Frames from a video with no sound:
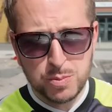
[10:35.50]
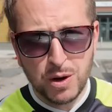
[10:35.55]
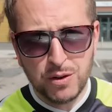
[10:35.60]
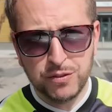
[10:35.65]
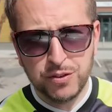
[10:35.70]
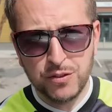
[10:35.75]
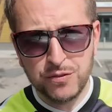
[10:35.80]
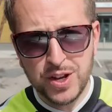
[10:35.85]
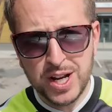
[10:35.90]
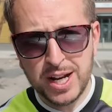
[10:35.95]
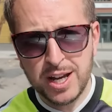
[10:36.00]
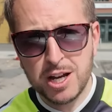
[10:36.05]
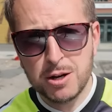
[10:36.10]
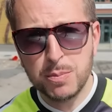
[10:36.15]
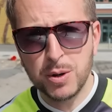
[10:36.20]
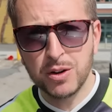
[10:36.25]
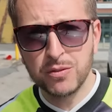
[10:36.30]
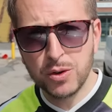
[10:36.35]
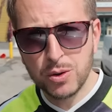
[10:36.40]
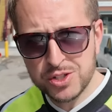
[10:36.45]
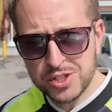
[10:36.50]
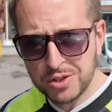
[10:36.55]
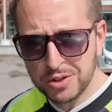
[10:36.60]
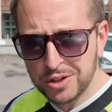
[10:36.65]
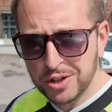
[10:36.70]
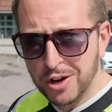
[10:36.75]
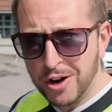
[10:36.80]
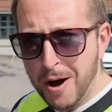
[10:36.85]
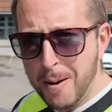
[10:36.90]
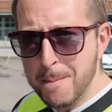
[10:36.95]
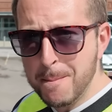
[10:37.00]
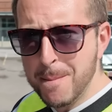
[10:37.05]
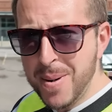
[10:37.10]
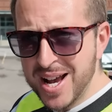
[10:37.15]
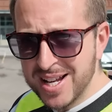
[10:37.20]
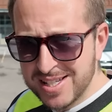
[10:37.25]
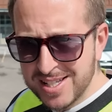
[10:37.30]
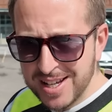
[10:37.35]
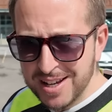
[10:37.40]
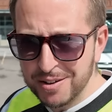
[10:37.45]
spot for Villa, but I've also got a
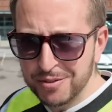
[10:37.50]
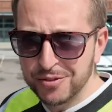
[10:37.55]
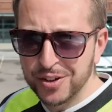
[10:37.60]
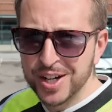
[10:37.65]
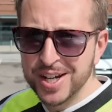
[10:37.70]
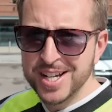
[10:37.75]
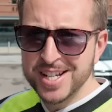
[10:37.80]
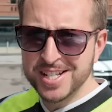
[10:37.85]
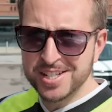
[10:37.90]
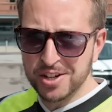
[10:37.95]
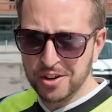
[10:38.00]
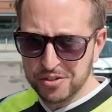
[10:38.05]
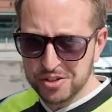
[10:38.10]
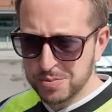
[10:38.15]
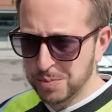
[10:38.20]
massive soft